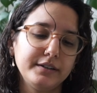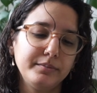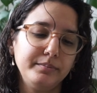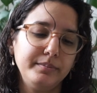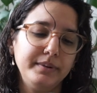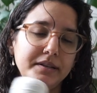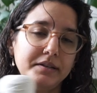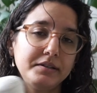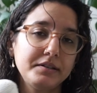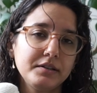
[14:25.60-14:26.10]

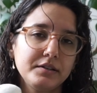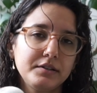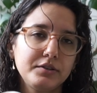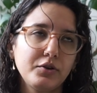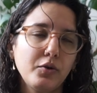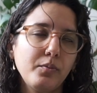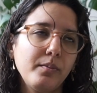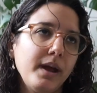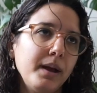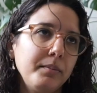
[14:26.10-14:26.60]
pieces.
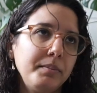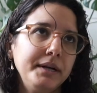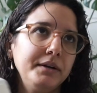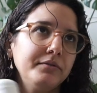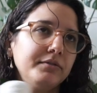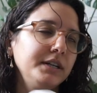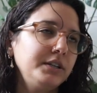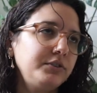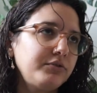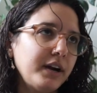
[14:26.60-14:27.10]
So maybe
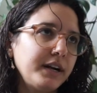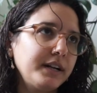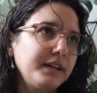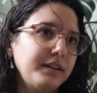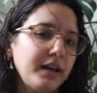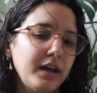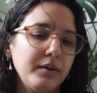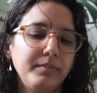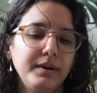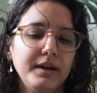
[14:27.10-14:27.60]
retry that
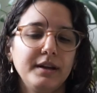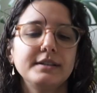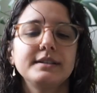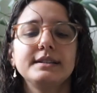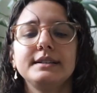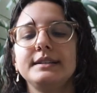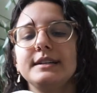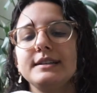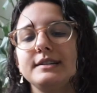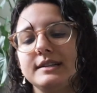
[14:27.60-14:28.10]
headband.
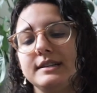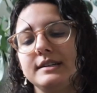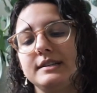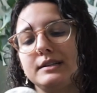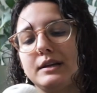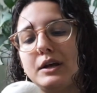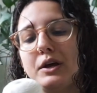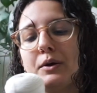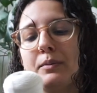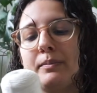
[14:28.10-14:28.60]
This
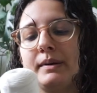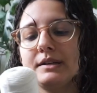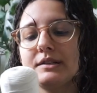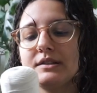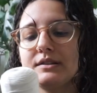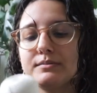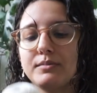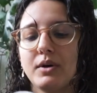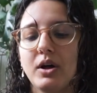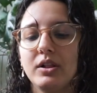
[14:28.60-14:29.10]
is a bit
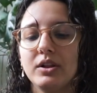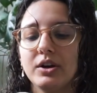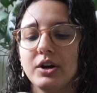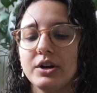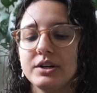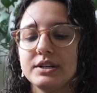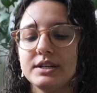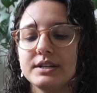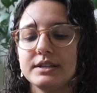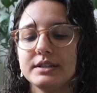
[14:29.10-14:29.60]

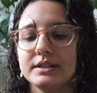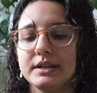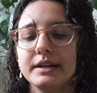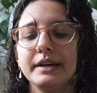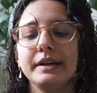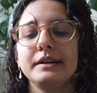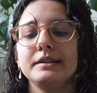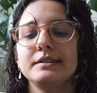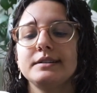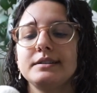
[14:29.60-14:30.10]
smaller. This
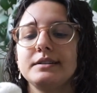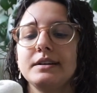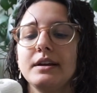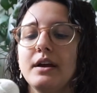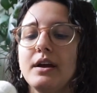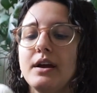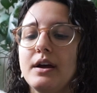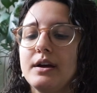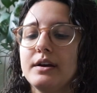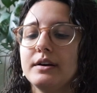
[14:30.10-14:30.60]
is
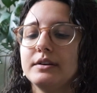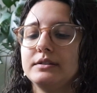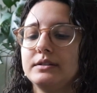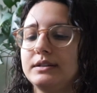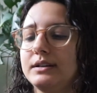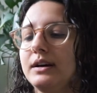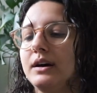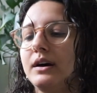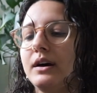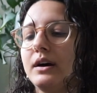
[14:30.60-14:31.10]

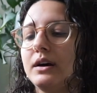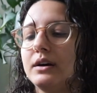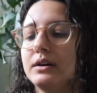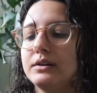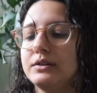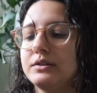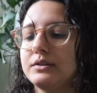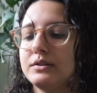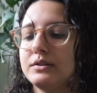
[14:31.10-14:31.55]
the,